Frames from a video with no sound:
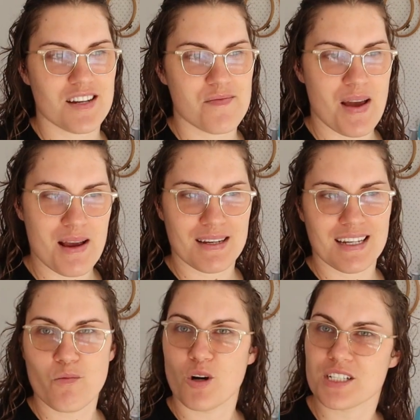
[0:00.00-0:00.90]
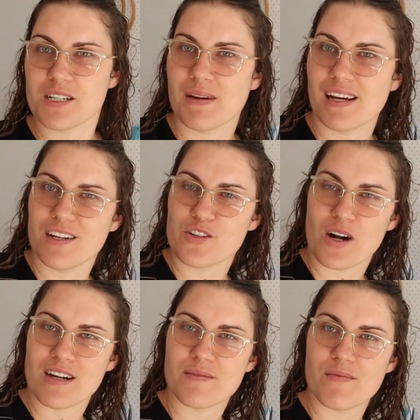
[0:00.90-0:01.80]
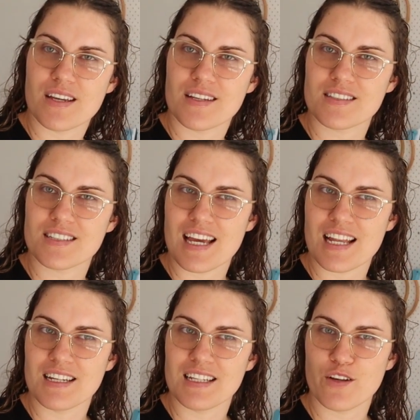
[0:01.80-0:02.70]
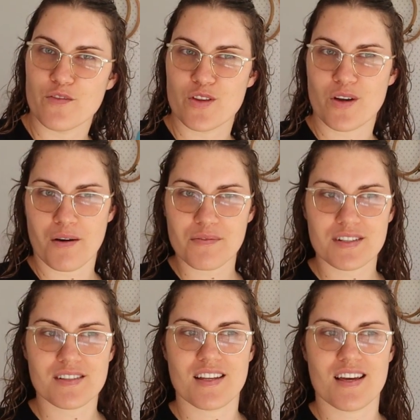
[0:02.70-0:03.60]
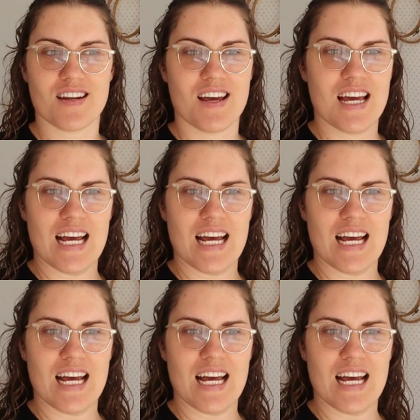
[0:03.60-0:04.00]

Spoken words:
Maybe watching me try some things can give you the confidence that